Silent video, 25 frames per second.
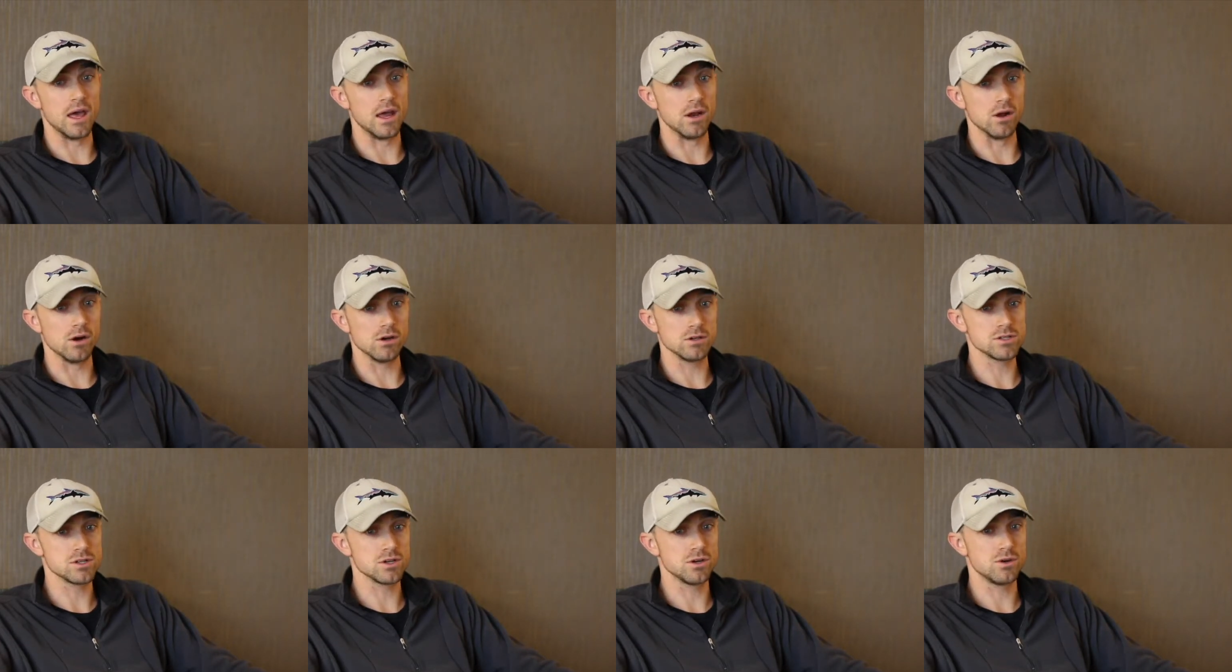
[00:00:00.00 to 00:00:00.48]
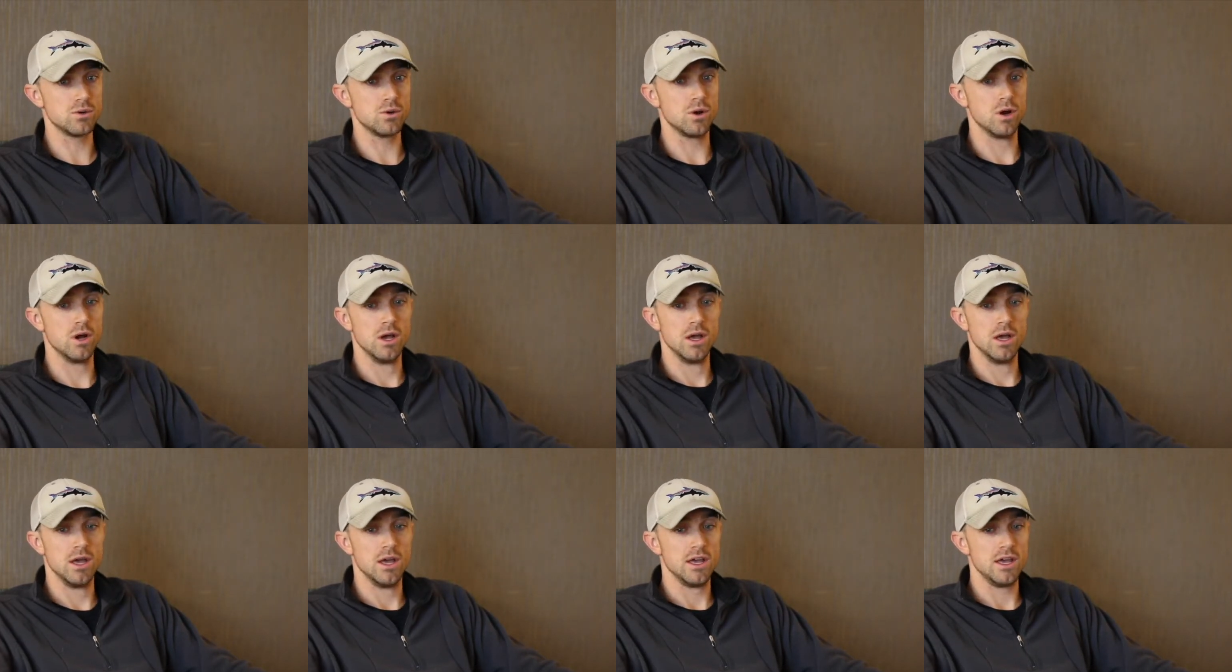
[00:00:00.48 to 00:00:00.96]
And also,
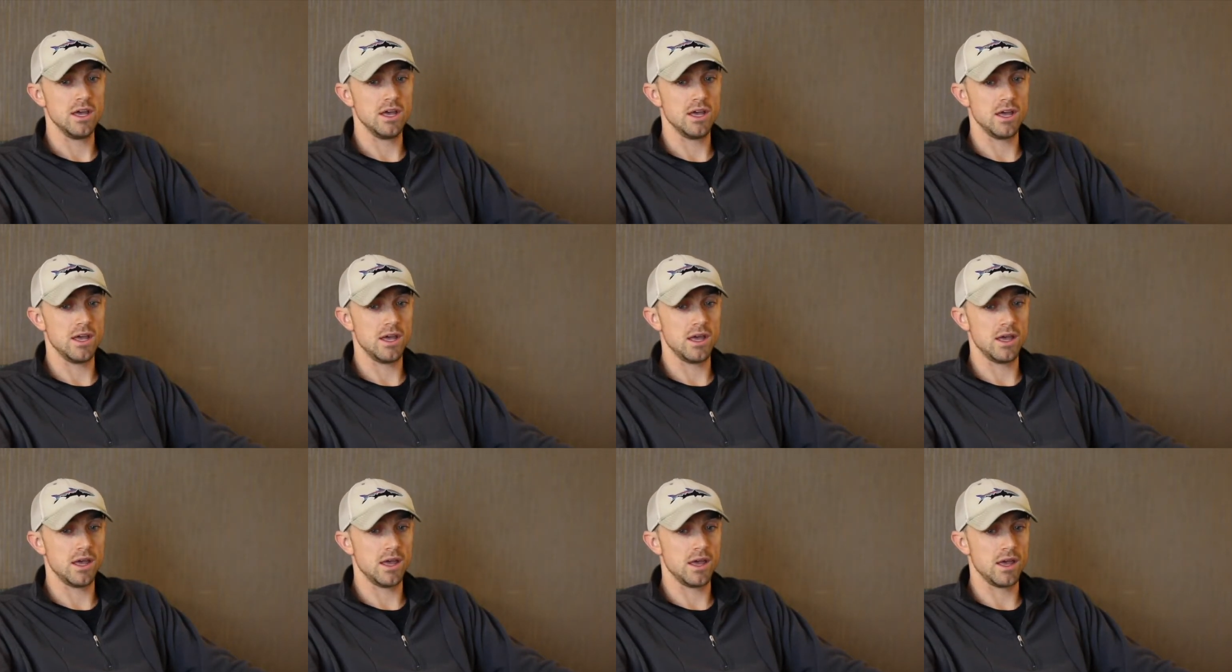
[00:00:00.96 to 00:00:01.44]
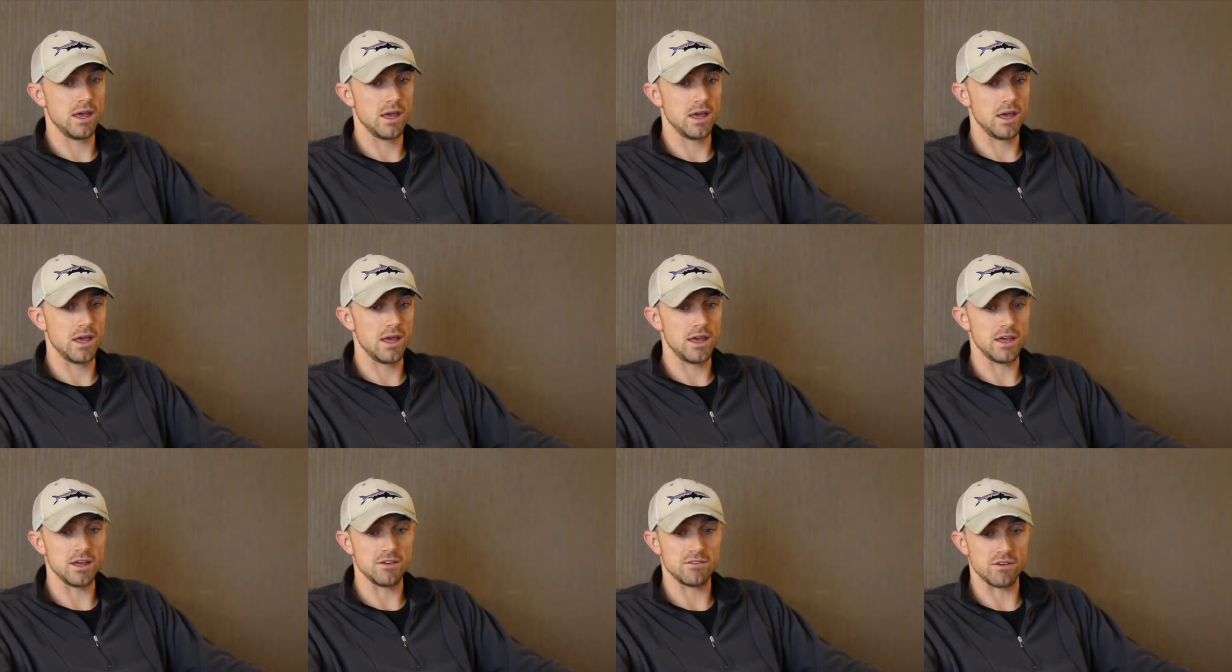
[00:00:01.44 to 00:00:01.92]

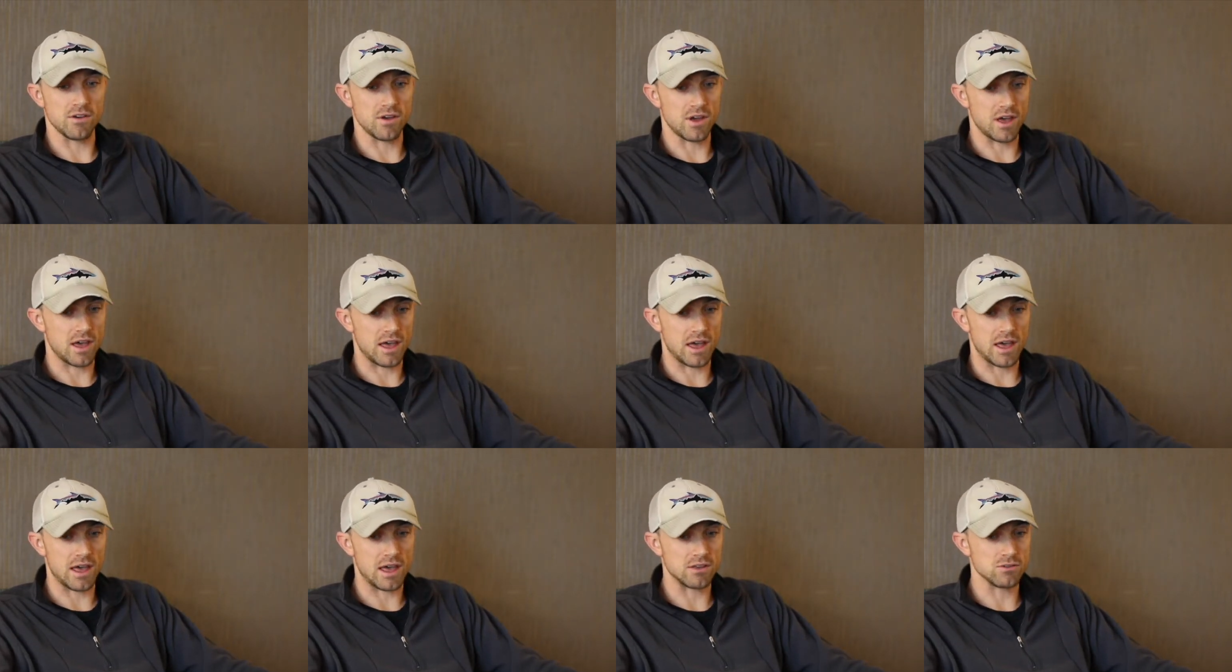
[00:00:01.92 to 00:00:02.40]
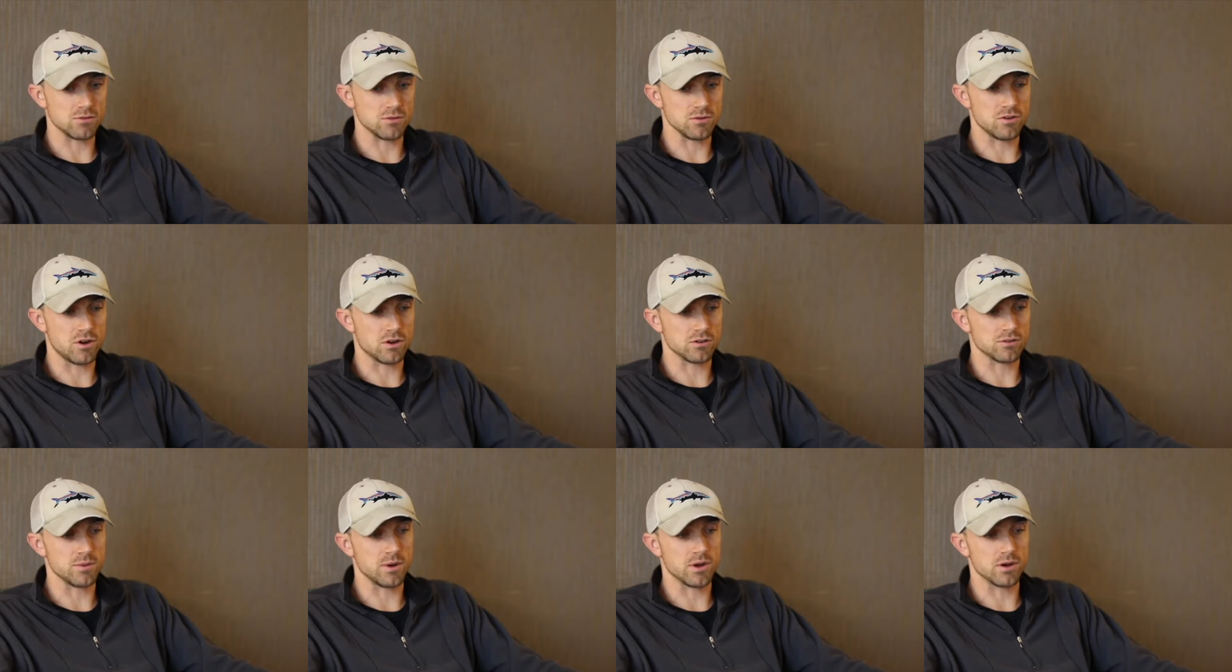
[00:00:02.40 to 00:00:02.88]
if, as we
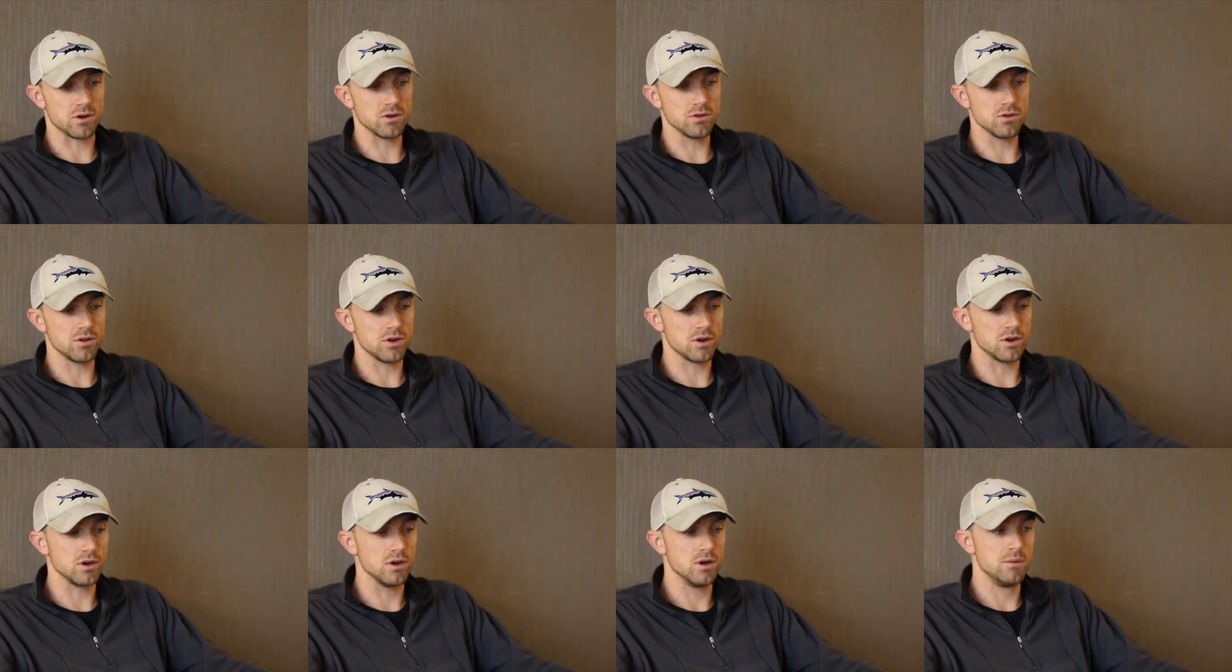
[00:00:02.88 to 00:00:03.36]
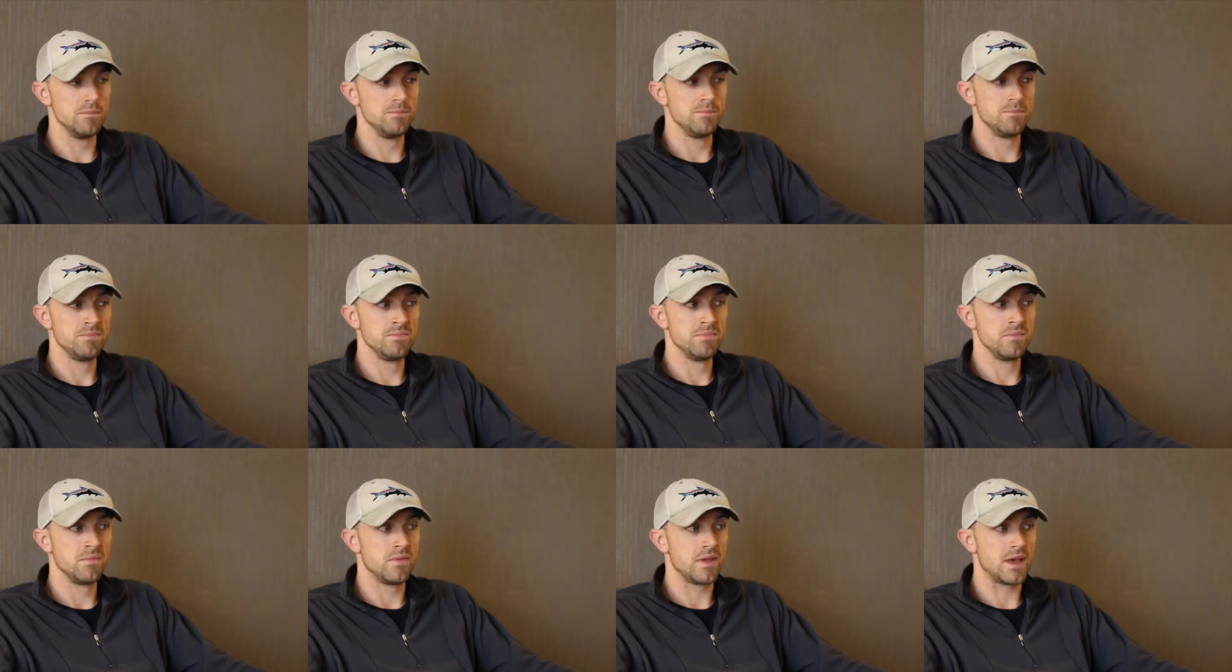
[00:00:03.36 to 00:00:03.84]
talked about earlier,
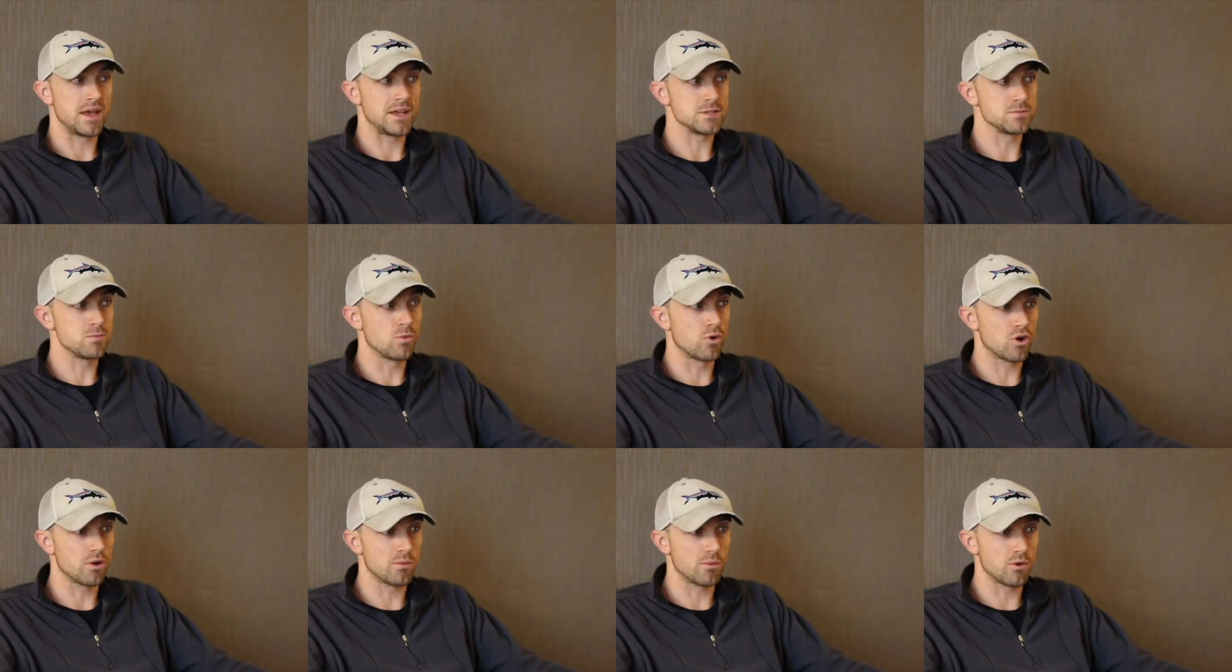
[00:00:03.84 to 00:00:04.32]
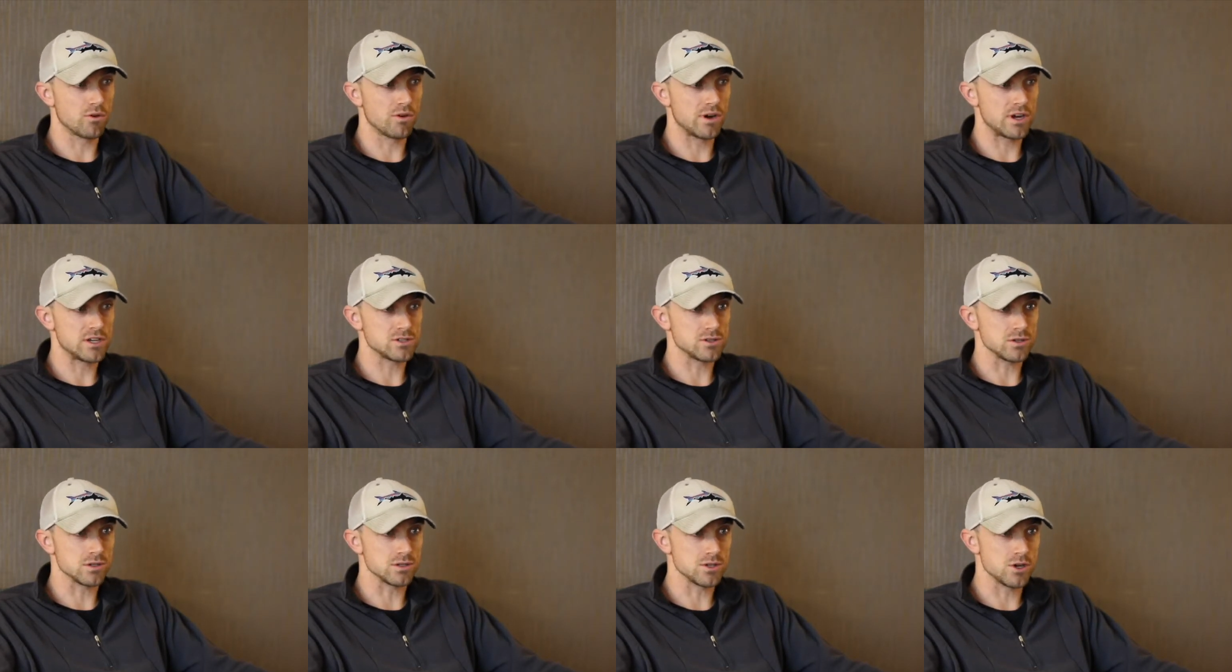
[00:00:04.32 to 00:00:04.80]
as more and more
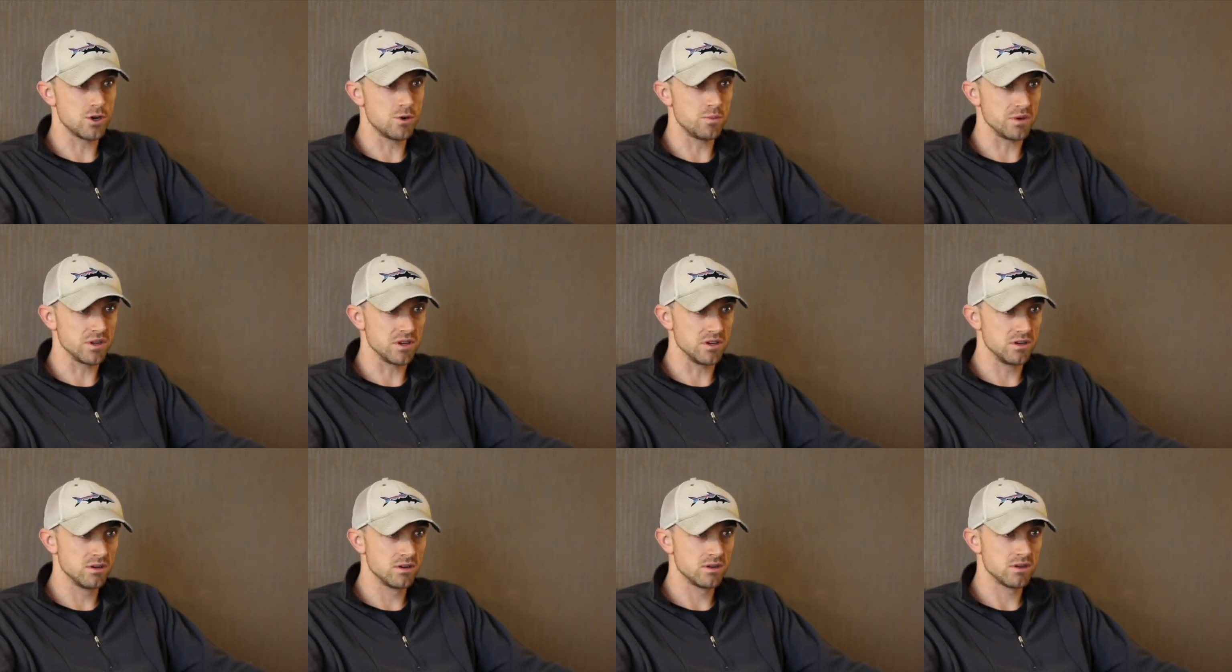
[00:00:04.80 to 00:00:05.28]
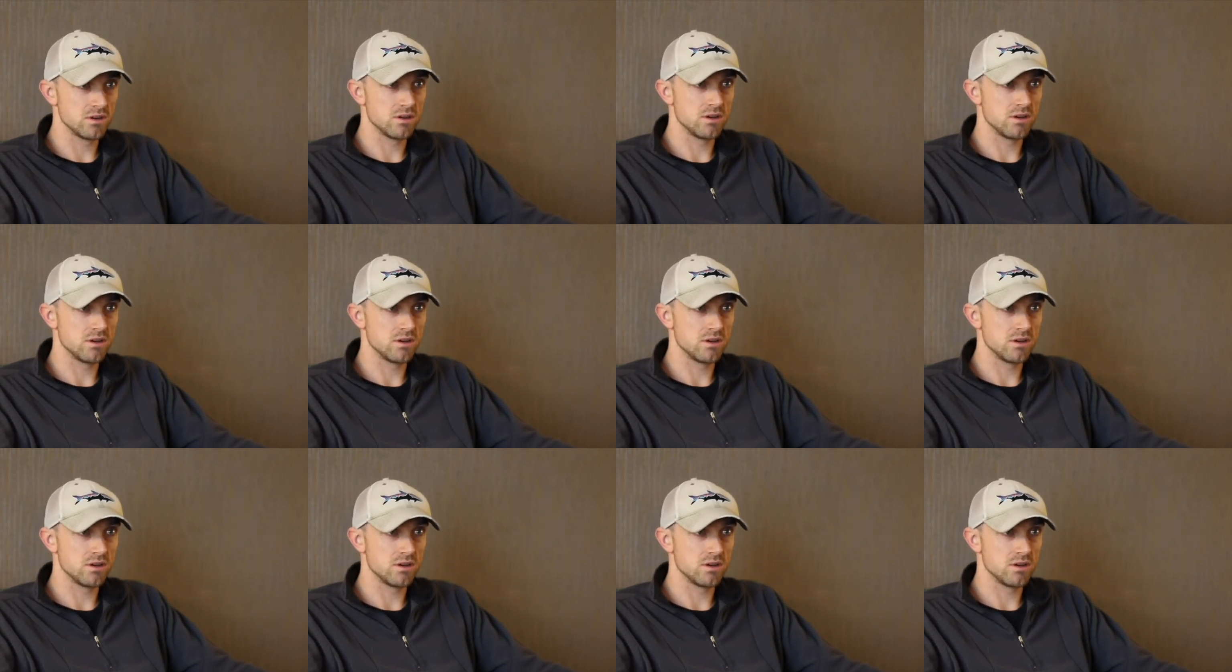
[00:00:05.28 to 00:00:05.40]
restaurants open,